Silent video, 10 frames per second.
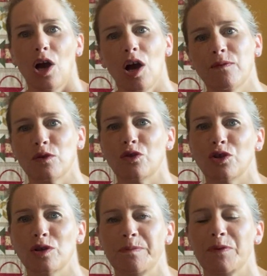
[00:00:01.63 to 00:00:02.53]
Hi
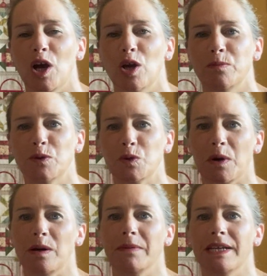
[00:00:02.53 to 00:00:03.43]
Flosstube, I hope all's
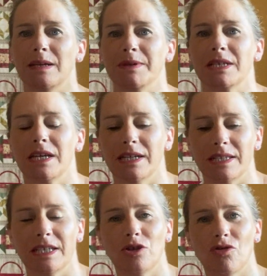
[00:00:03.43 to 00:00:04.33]
well. My name is Kirsty,